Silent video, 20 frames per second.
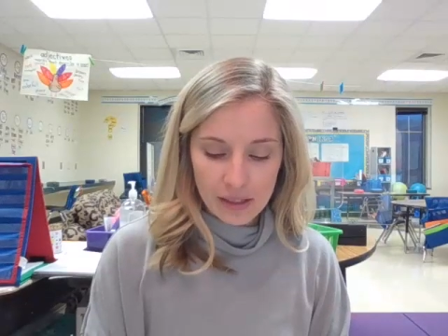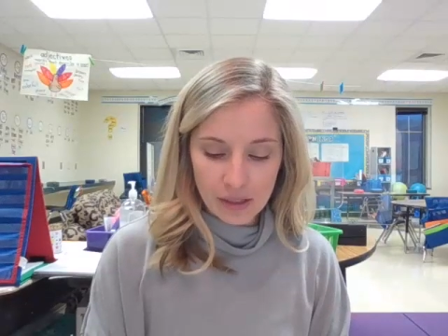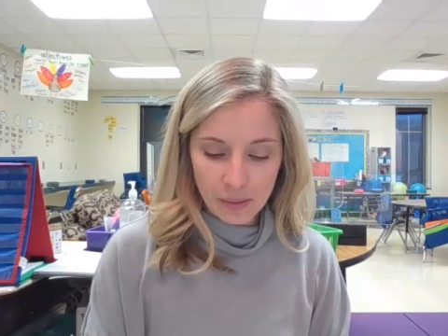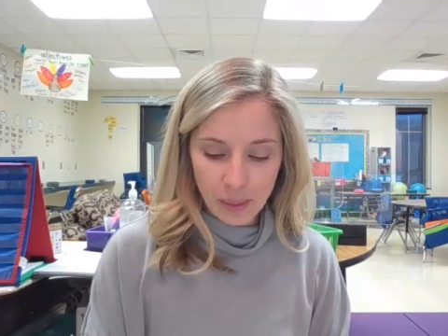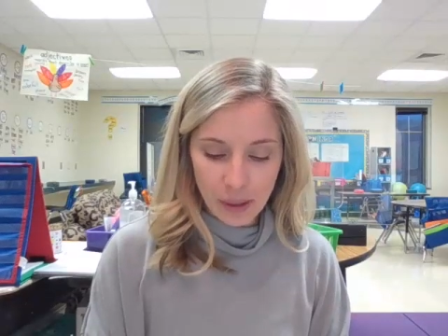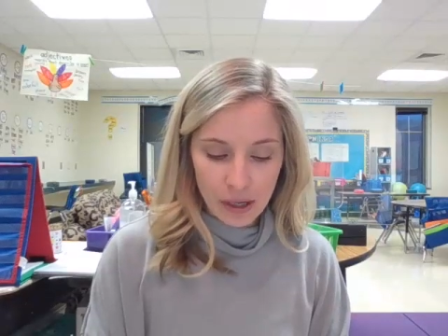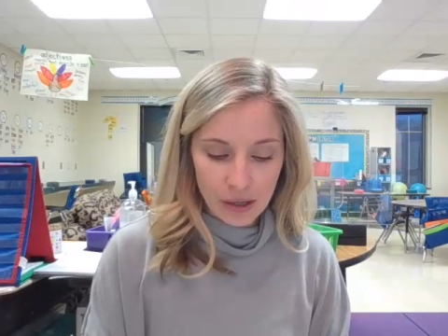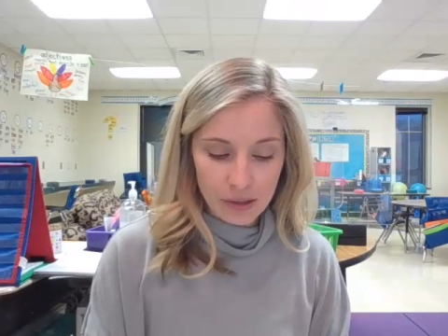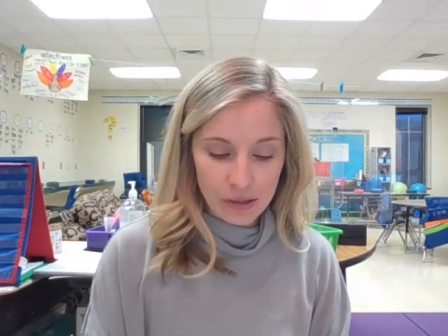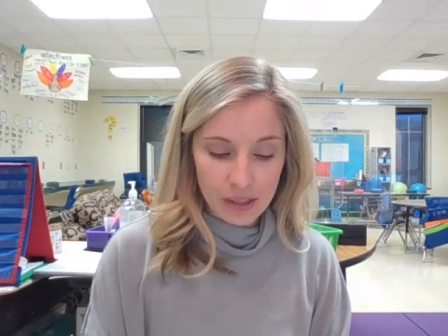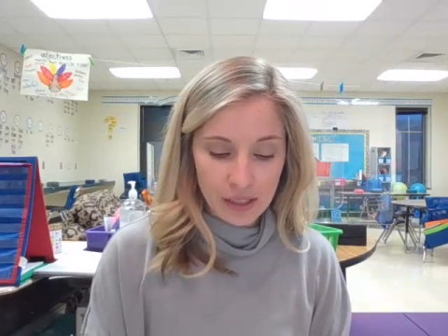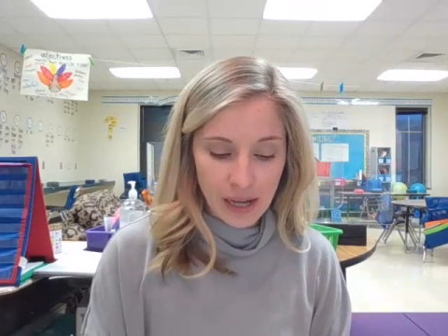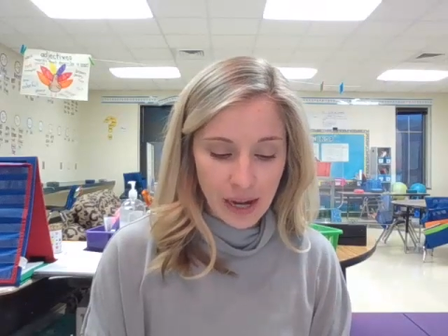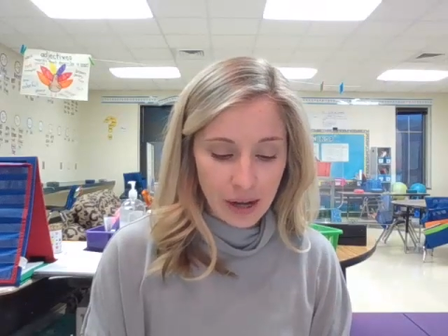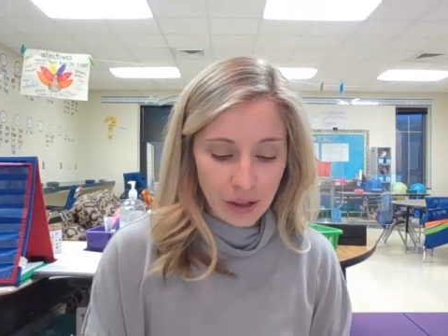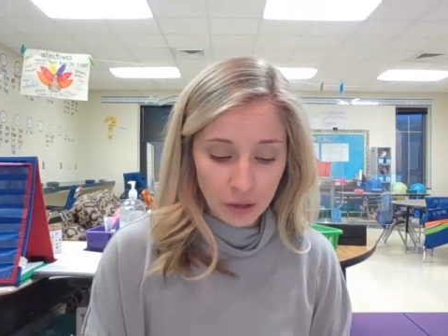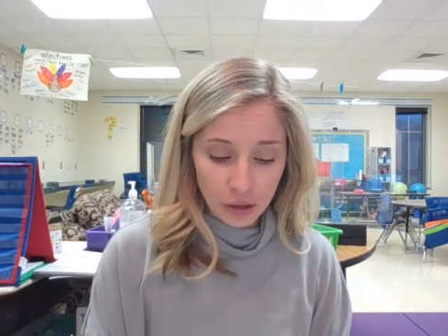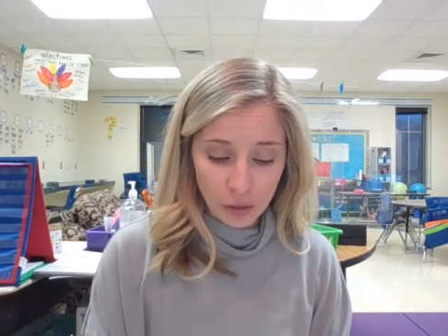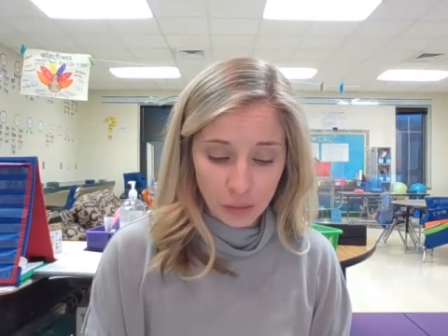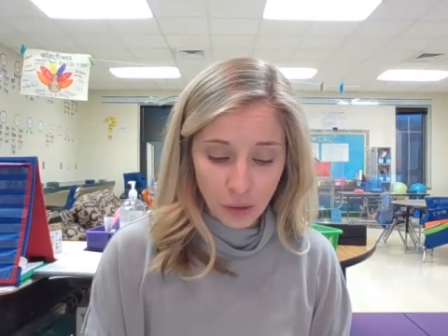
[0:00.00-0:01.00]
suppose
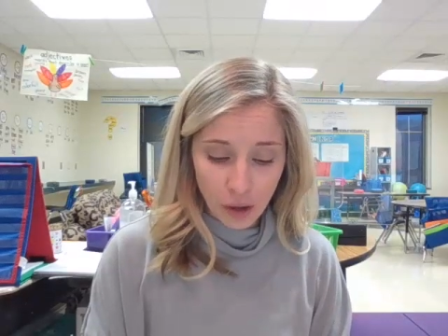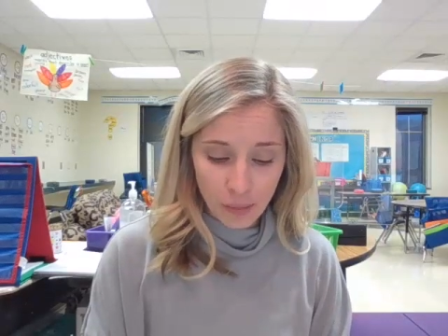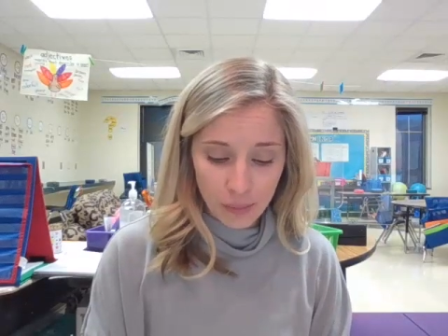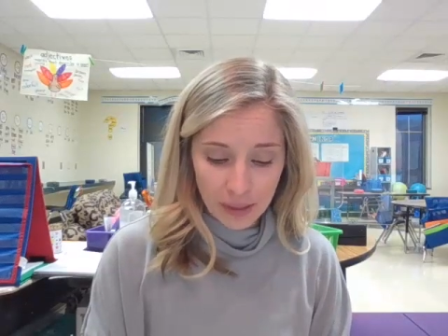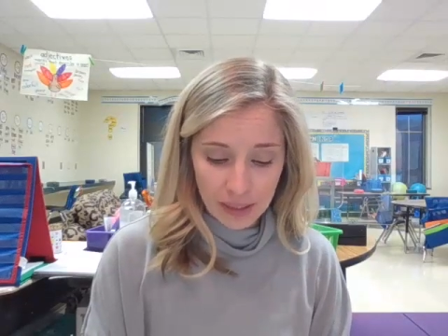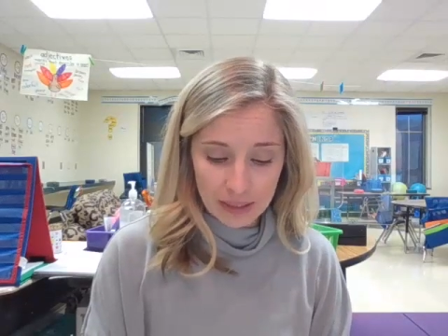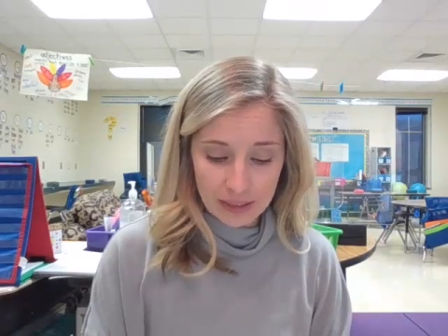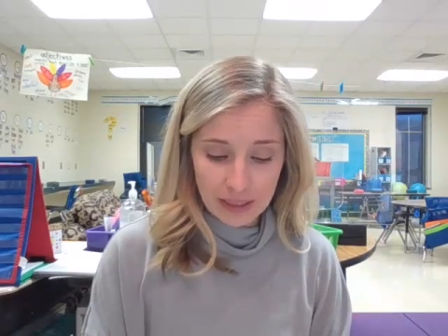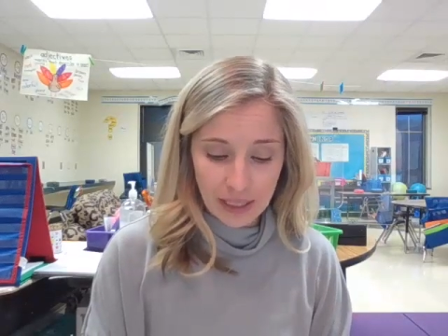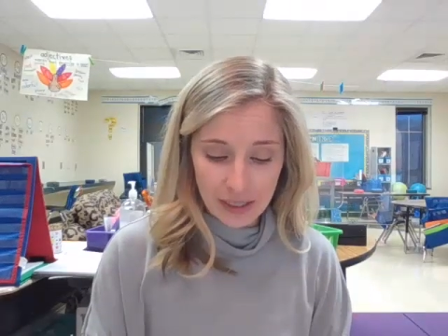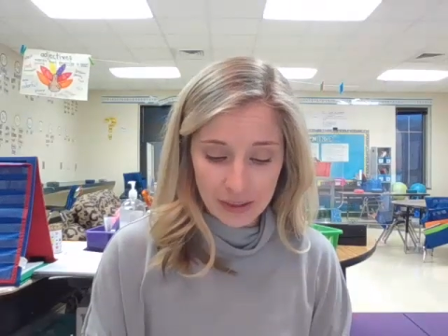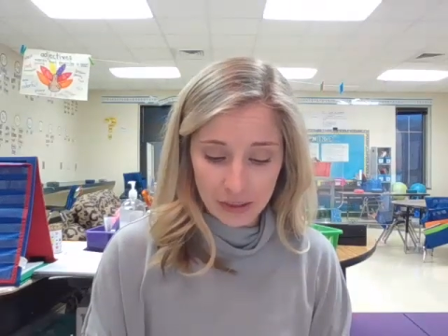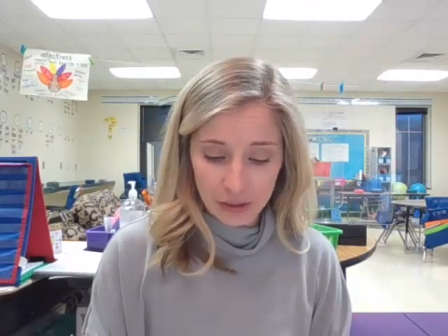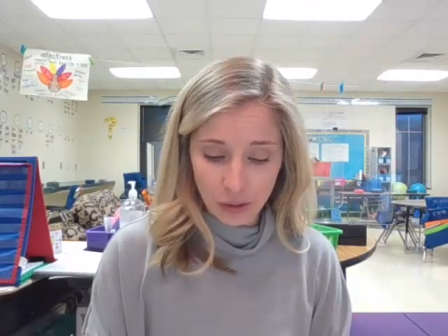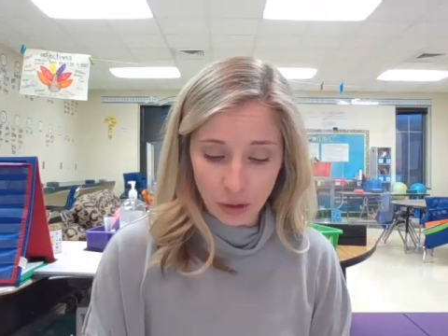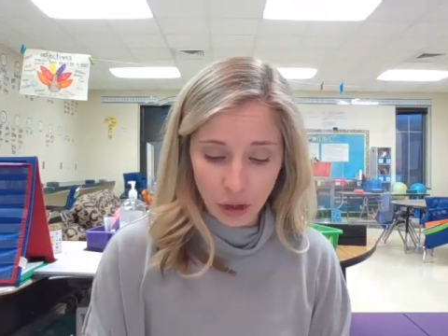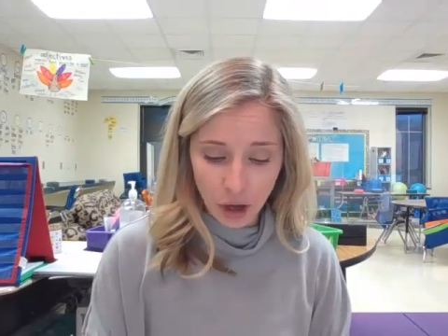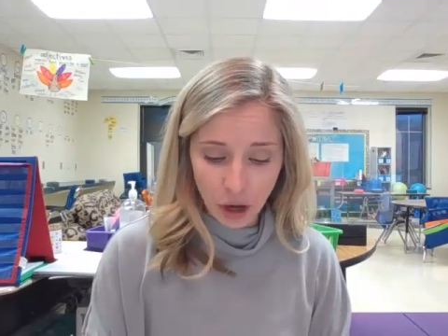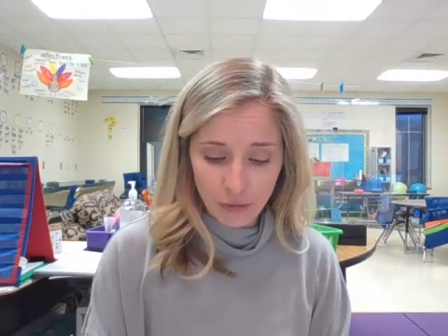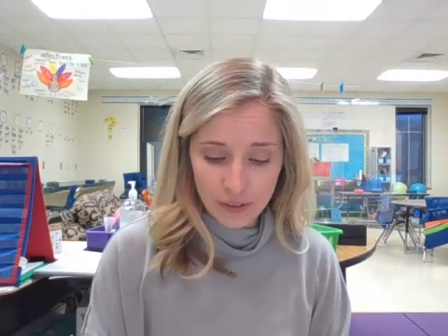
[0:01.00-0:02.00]
now you want me to take
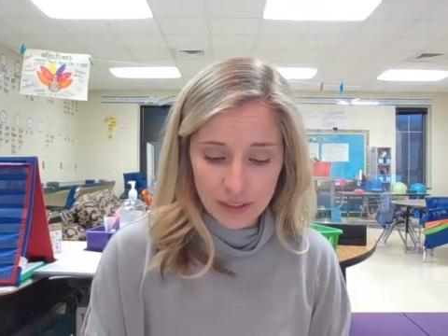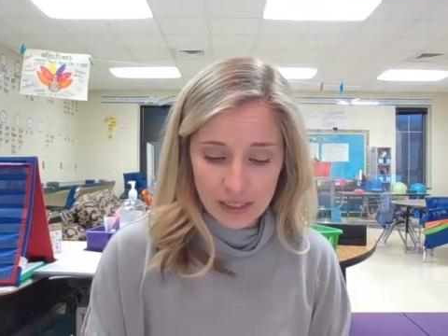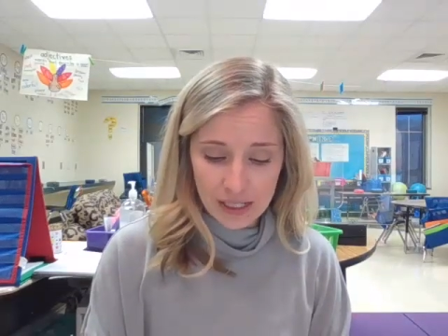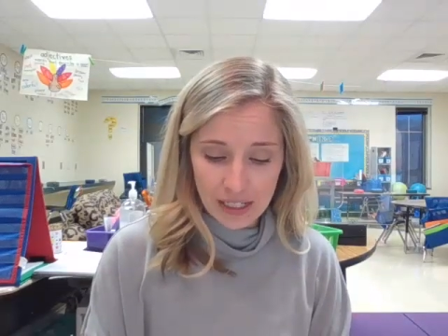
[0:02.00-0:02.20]
the door off